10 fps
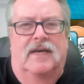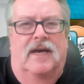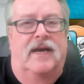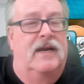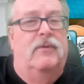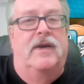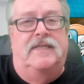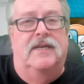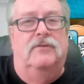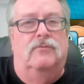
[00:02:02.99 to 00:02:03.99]
Anyway,
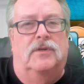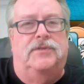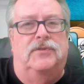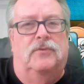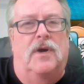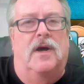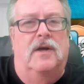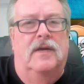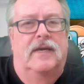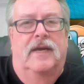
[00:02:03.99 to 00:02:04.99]
didn't roll to the
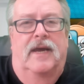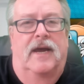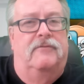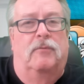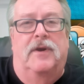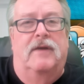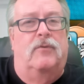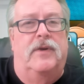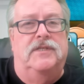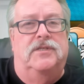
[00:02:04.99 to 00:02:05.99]
wall. And for whatever
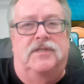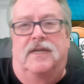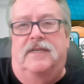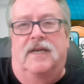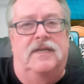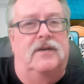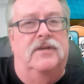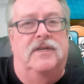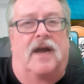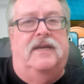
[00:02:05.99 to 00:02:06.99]
reason, Santander
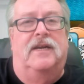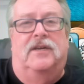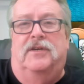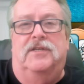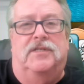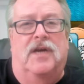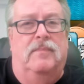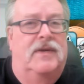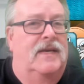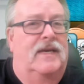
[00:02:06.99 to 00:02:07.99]
did not get a good
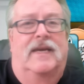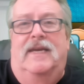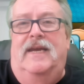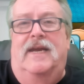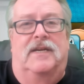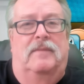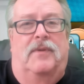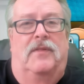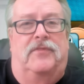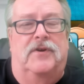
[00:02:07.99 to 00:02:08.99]
jump. He ended up
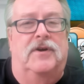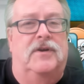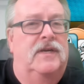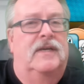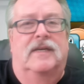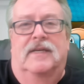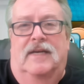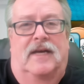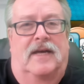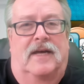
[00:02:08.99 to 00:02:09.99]
on third.
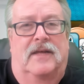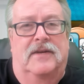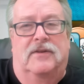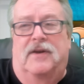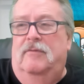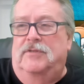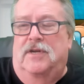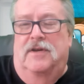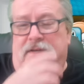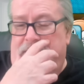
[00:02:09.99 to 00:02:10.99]
The other guy was
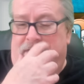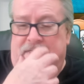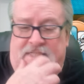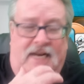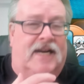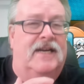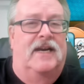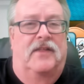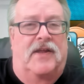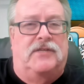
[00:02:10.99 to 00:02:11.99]
on second,
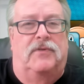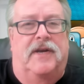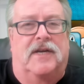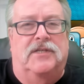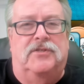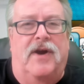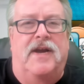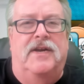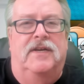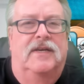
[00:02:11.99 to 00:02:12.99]
and that's where they got
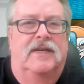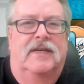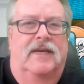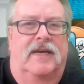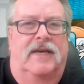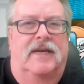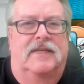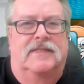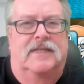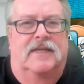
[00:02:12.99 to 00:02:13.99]
stranded
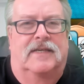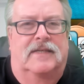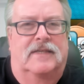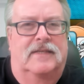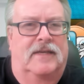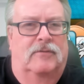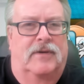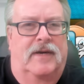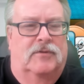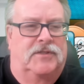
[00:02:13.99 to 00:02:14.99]
as they
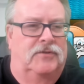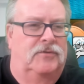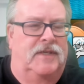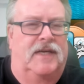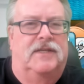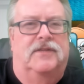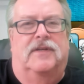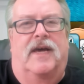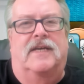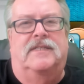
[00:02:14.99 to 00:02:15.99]
were able to get the
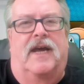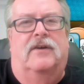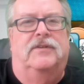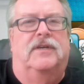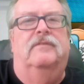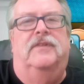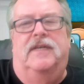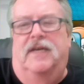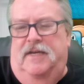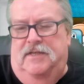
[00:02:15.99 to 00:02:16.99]
last out of the inning.